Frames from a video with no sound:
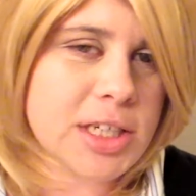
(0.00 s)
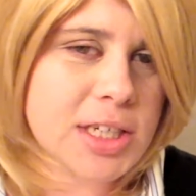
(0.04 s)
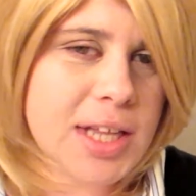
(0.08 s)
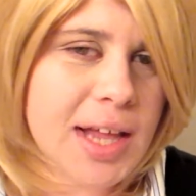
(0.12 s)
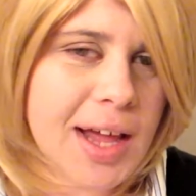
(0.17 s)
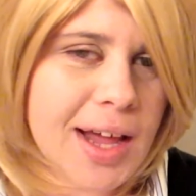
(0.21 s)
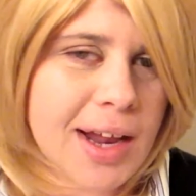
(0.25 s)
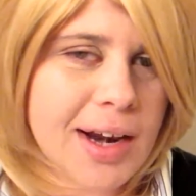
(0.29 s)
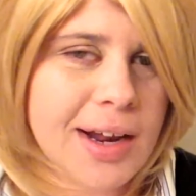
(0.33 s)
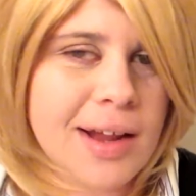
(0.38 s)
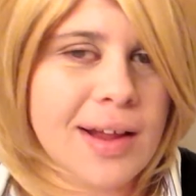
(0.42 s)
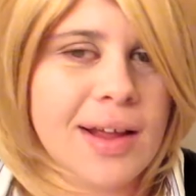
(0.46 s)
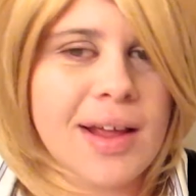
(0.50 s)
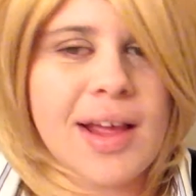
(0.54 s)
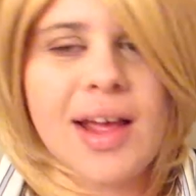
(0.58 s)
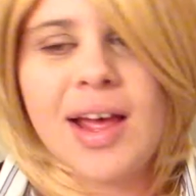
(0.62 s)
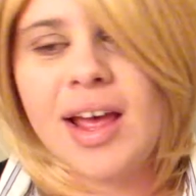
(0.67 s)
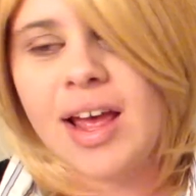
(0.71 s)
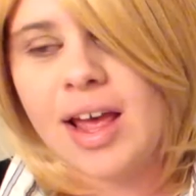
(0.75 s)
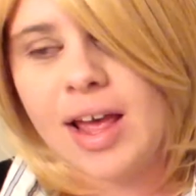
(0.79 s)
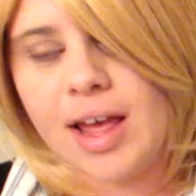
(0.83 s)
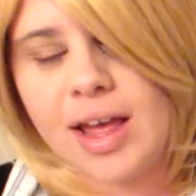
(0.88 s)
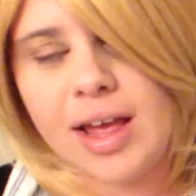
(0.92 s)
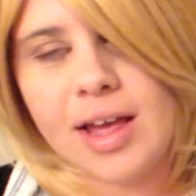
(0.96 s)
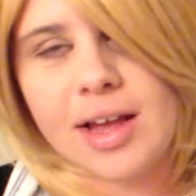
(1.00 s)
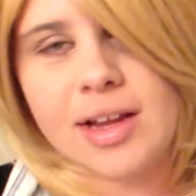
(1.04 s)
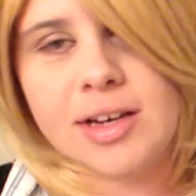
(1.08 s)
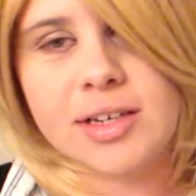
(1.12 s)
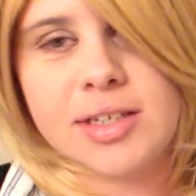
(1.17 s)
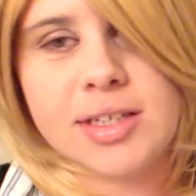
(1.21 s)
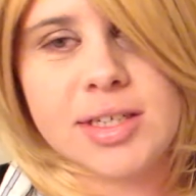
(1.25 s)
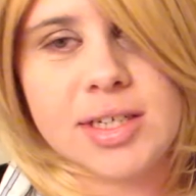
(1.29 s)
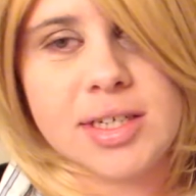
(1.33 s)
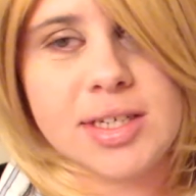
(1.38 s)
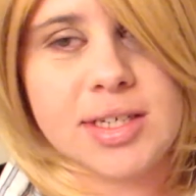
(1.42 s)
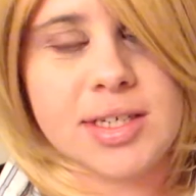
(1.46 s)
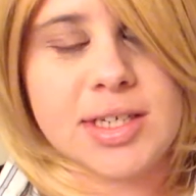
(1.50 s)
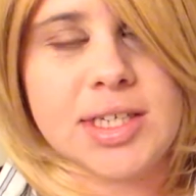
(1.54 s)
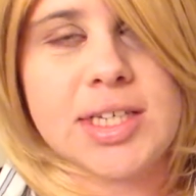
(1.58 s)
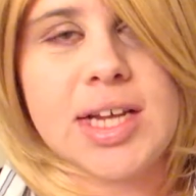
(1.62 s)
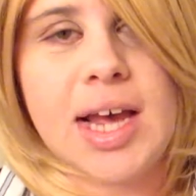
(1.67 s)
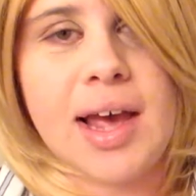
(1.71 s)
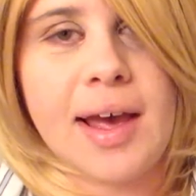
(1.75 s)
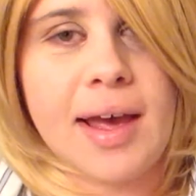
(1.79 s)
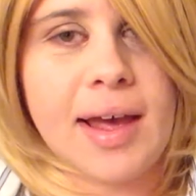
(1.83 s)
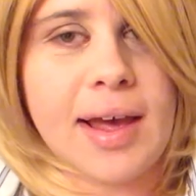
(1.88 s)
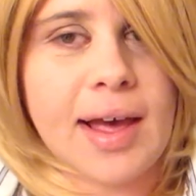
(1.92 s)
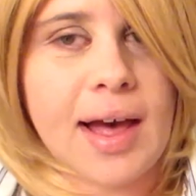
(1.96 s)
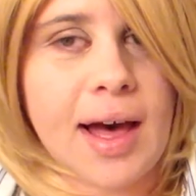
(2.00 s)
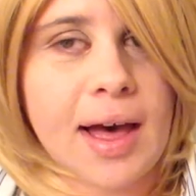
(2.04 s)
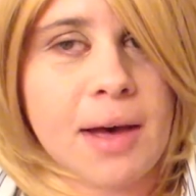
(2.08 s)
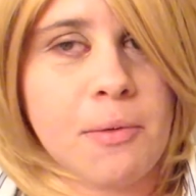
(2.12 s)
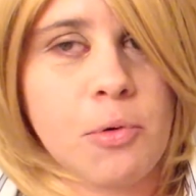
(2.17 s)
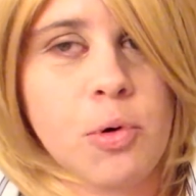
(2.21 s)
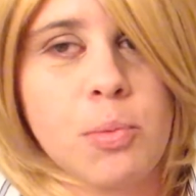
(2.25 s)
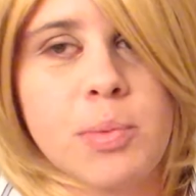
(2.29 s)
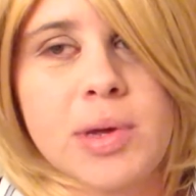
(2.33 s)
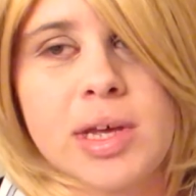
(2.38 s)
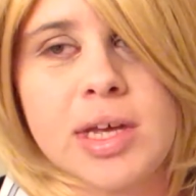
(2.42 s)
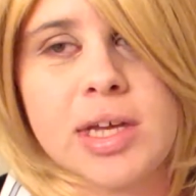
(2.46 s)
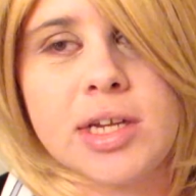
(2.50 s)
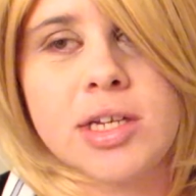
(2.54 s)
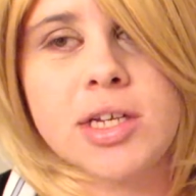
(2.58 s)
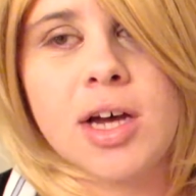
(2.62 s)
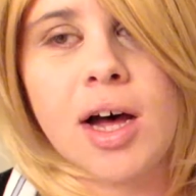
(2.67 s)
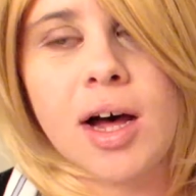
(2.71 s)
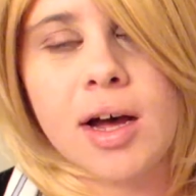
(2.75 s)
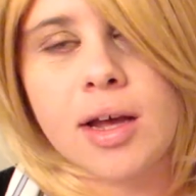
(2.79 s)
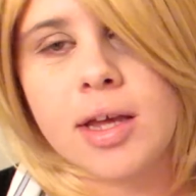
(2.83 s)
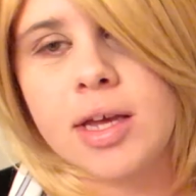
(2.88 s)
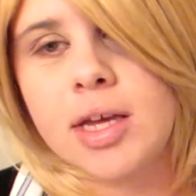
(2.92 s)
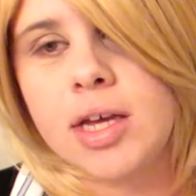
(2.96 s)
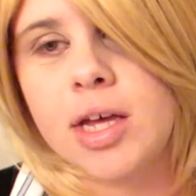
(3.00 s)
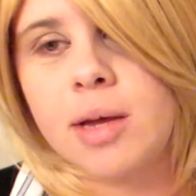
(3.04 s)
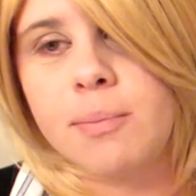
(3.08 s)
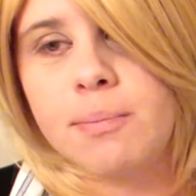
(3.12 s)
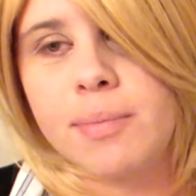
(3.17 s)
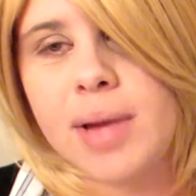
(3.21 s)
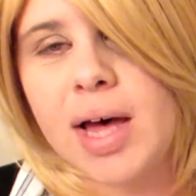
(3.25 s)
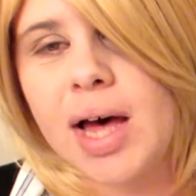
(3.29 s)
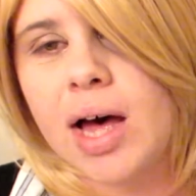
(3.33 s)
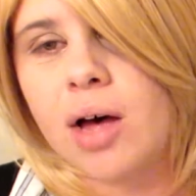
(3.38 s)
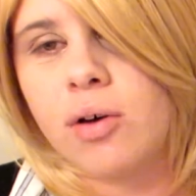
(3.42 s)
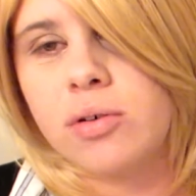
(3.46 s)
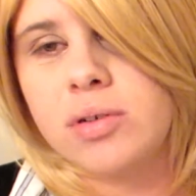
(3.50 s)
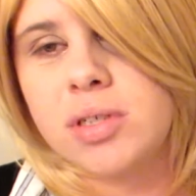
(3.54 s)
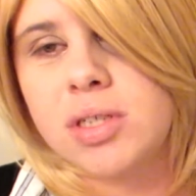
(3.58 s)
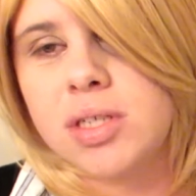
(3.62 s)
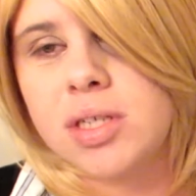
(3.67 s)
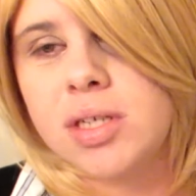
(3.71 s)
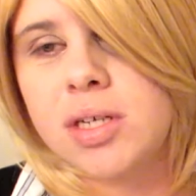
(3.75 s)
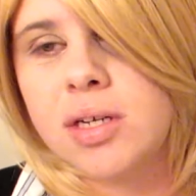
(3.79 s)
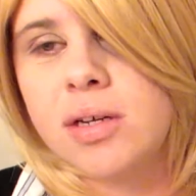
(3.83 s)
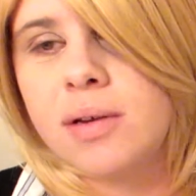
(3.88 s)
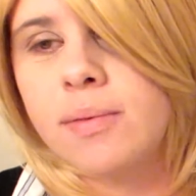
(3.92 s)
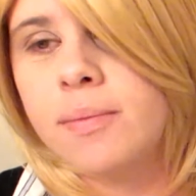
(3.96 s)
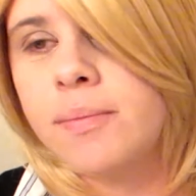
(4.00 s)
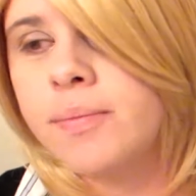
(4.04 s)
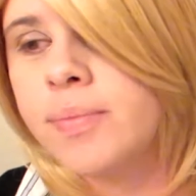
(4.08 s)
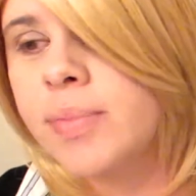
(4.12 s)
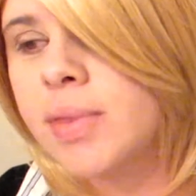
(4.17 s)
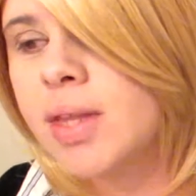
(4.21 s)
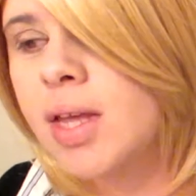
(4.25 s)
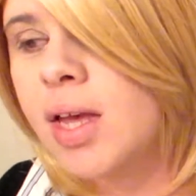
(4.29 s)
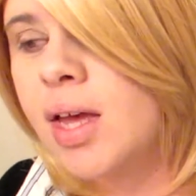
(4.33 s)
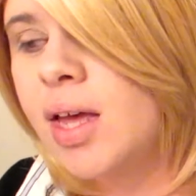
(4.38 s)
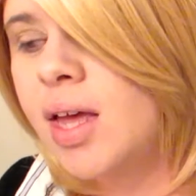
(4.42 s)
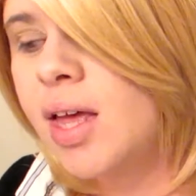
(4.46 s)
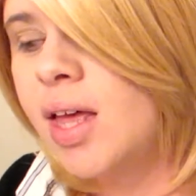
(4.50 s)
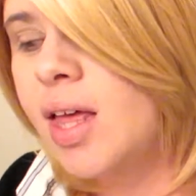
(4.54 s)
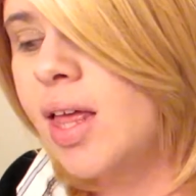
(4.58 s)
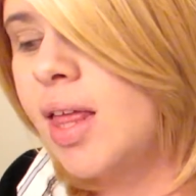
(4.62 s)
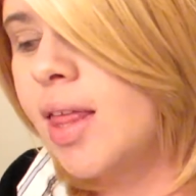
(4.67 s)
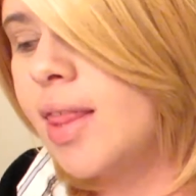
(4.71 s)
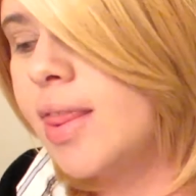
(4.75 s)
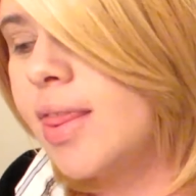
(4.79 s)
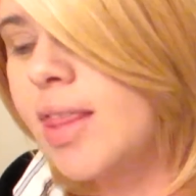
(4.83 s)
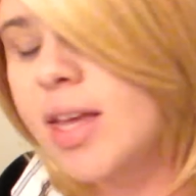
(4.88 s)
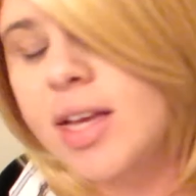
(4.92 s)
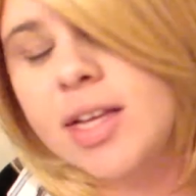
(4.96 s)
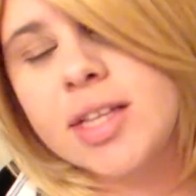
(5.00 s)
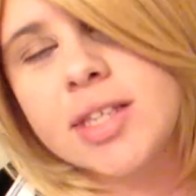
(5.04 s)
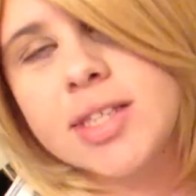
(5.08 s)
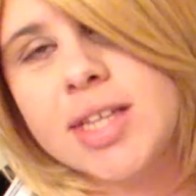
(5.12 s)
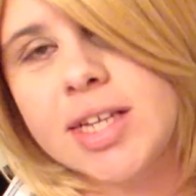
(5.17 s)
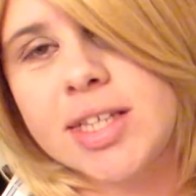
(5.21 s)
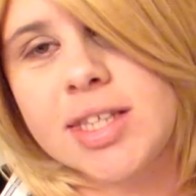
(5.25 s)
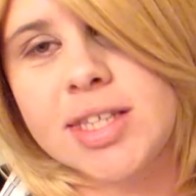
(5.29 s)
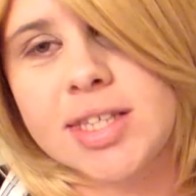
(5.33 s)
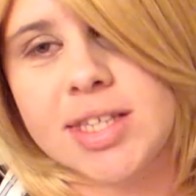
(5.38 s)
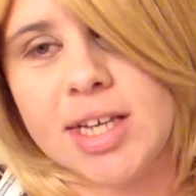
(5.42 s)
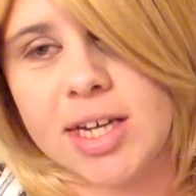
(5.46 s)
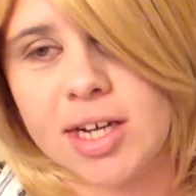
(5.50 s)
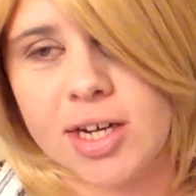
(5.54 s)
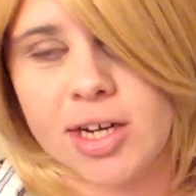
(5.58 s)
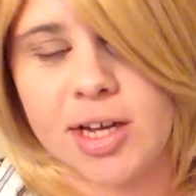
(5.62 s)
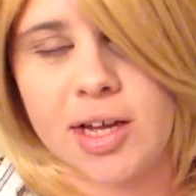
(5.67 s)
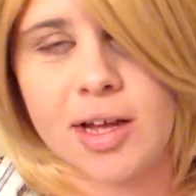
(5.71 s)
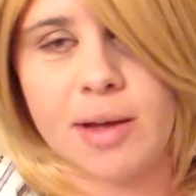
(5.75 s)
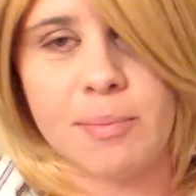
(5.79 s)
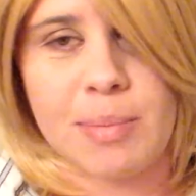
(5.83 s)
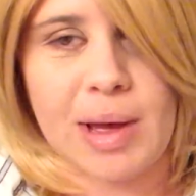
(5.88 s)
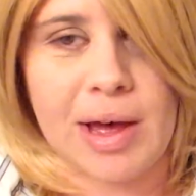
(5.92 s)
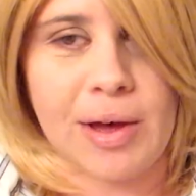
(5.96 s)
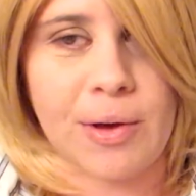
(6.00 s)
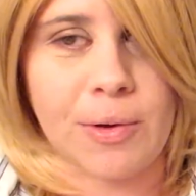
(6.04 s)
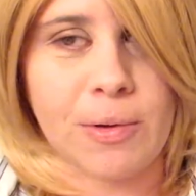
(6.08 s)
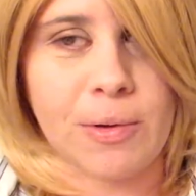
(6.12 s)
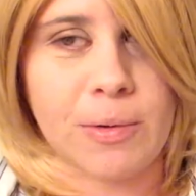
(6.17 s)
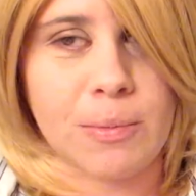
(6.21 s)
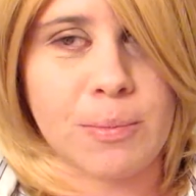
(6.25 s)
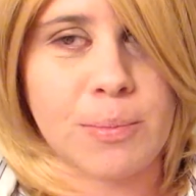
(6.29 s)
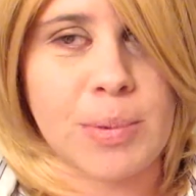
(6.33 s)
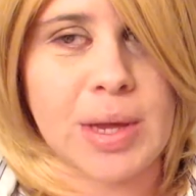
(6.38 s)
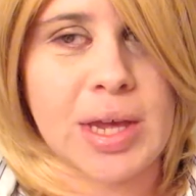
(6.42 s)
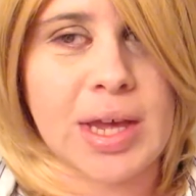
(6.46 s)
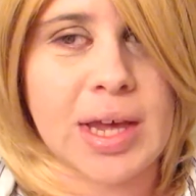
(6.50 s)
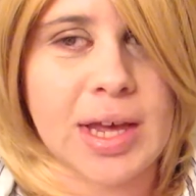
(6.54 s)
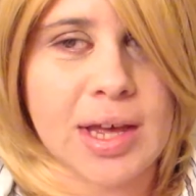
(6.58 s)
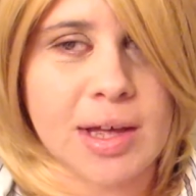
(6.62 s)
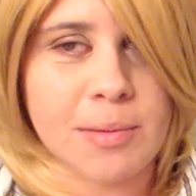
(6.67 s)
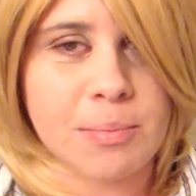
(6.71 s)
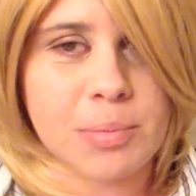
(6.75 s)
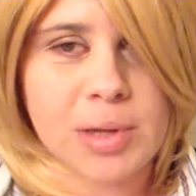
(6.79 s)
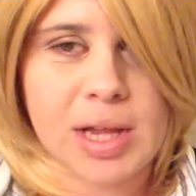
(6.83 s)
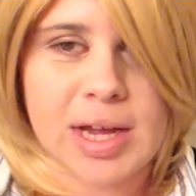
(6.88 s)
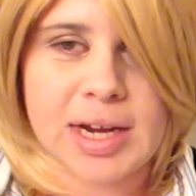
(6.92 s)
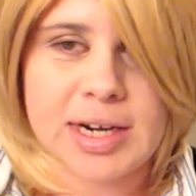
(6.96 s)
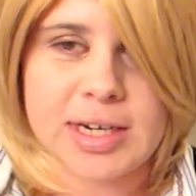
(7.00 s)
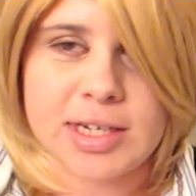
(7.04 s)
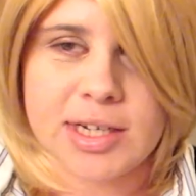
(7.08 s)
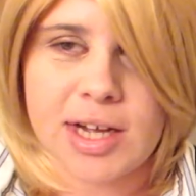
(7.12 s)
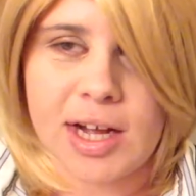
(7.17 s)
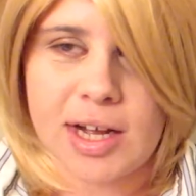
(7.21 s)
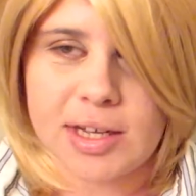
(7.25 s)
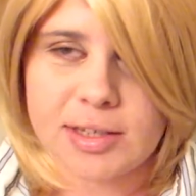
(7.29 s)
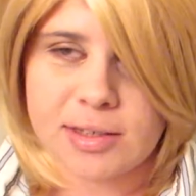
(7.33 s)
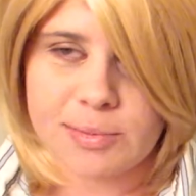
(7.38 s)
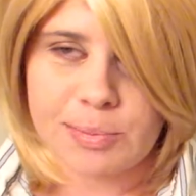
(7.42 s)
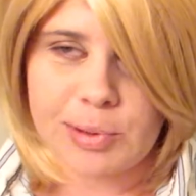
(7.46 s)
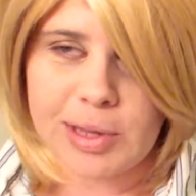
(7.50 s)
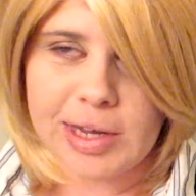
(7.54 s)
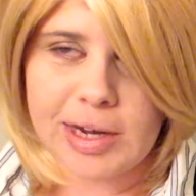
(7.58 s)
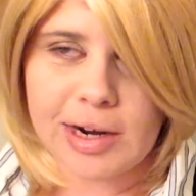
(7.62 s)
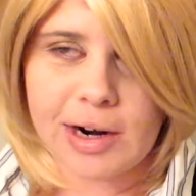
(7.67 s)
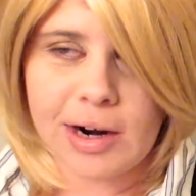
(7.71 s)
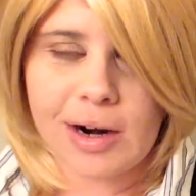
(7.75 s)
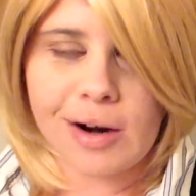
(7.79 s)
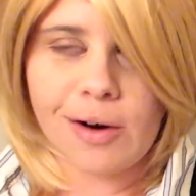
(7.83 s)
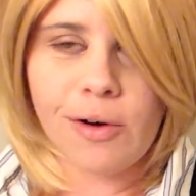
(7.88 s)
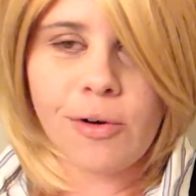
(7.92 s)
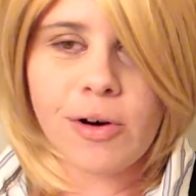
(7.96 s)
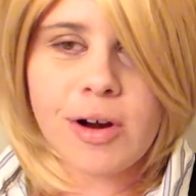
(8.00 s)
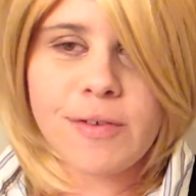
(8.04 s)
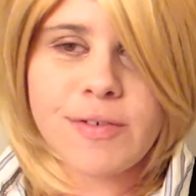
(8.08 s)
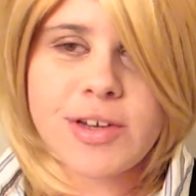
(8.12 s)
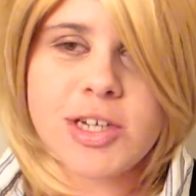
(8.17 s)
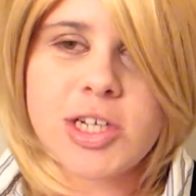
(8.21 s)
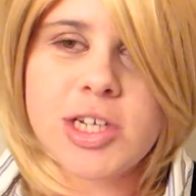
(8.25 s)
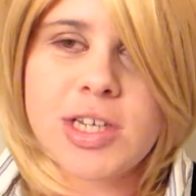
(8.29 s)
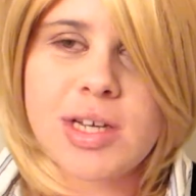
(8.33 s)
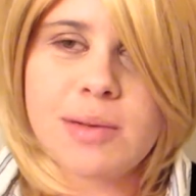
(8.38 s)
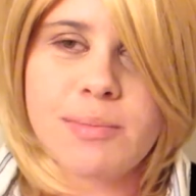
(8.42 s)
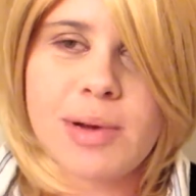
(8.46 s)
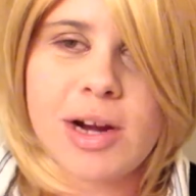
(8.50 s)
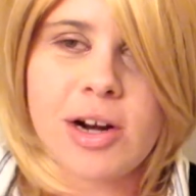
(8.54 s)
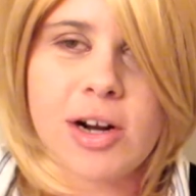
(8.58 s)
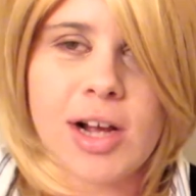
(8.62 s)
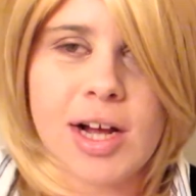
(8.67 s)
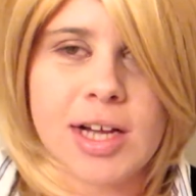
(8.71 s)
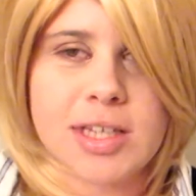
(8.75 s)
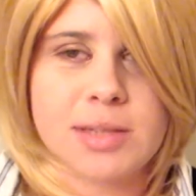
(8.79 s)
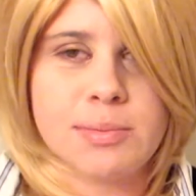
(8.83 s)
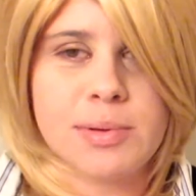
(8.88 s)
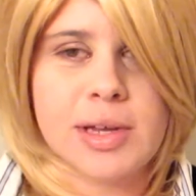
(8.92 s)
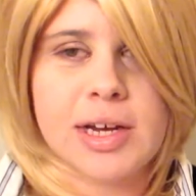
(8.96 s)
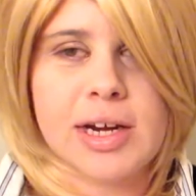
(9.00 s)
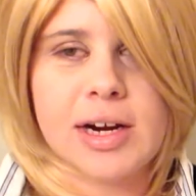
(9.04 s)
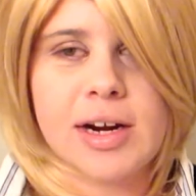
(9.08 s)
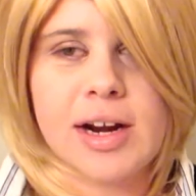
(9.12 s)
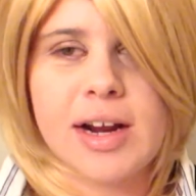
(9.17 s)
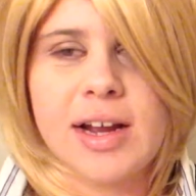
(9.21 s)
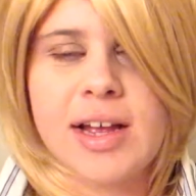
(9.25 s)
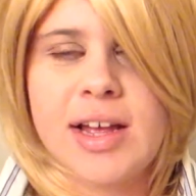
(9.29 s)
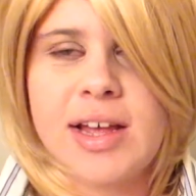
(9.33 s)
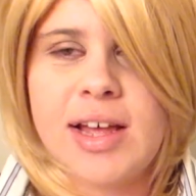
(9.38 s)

that. And today I will be talking about things that suck about being a blind cosplayer or a visually impaired cosplayer.